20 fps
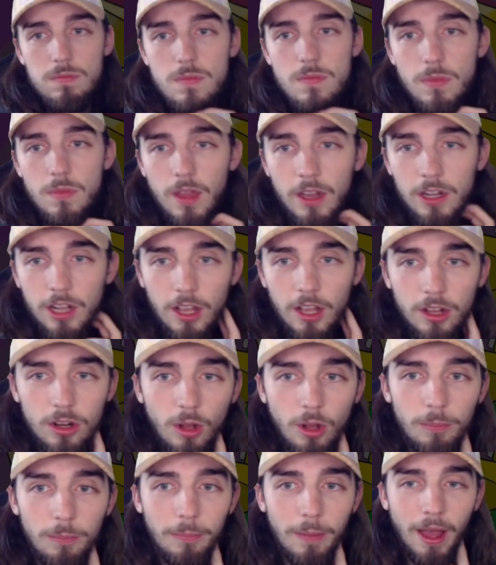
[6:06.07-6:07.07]
Actually, I could
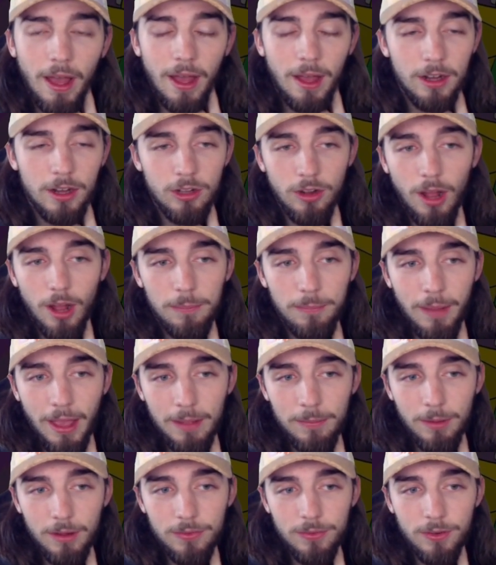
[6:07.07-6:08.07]
go drop
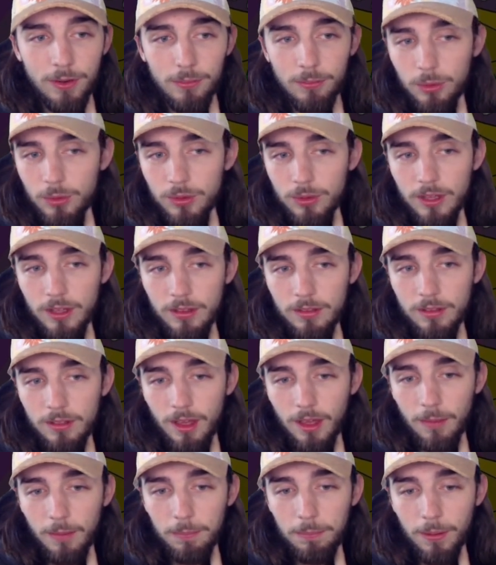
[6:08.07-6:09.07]
Magmar for a Mungus
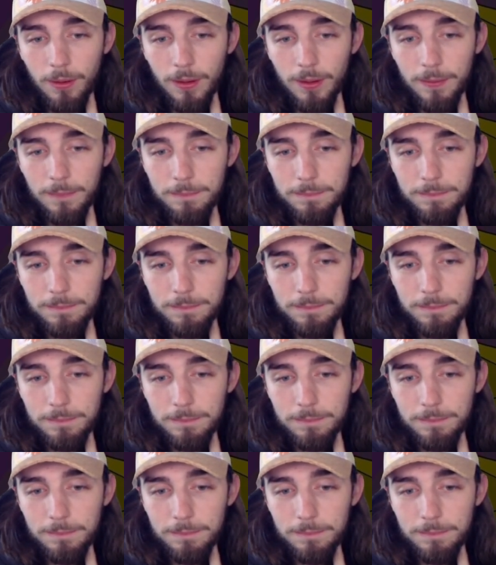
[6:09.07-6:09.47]
and put...